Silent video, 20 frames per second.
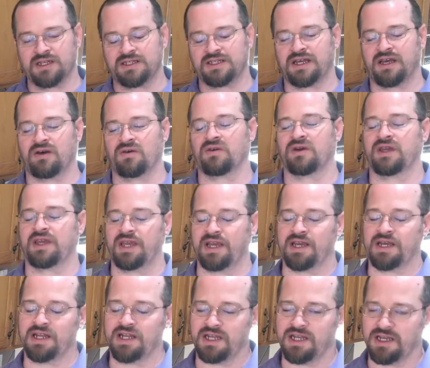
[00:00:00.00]
Now,
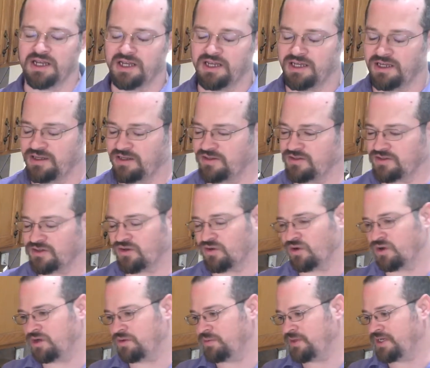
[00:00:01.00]
canning is
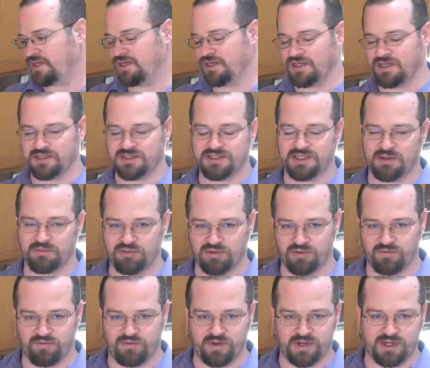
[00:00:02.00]
going to be a
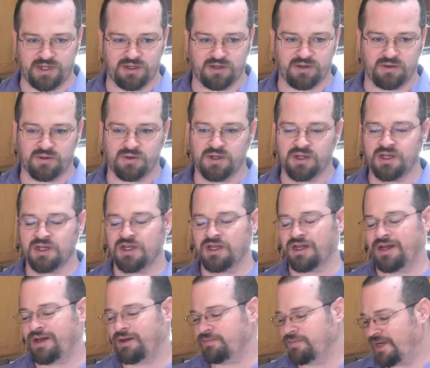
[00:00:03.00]
separate video.
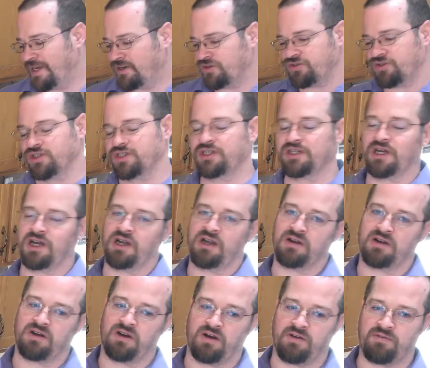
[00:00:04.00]
I'm actually
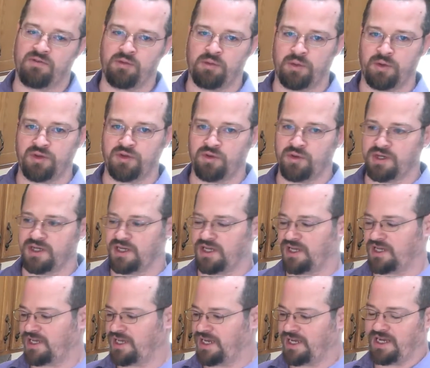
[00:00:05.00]
not comfortable doing
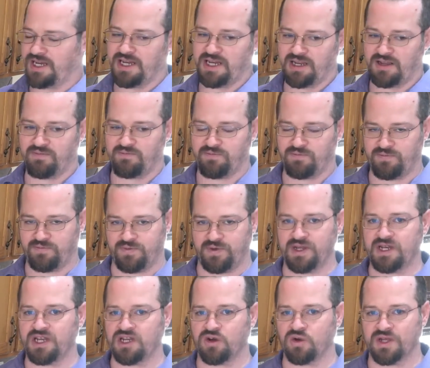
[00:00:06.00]
a canning
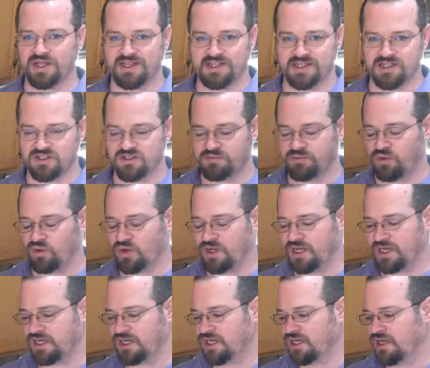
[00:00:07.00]
video at this
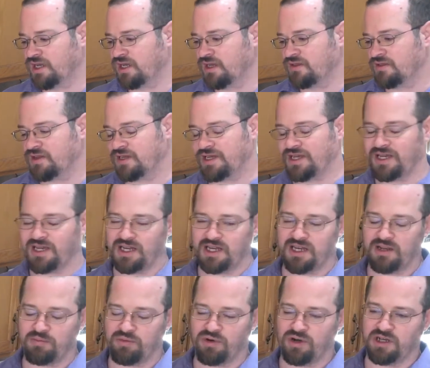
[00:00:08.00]
point. The
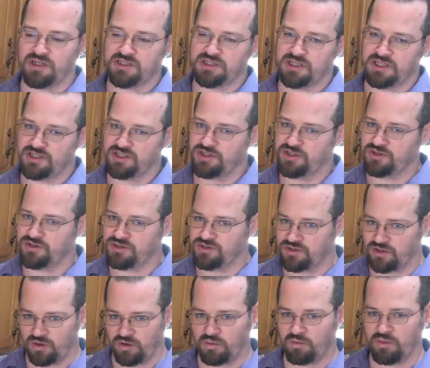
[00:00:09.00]
canning process you
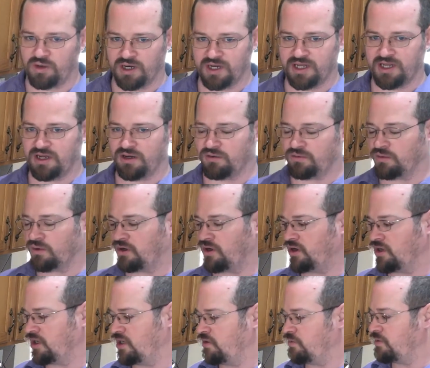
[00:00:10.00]
don't want to get
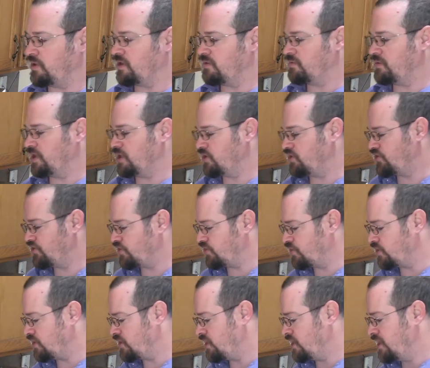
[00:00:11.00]
wrong. You want to make
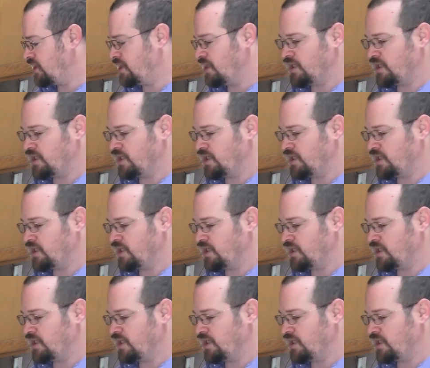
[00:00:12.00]
sure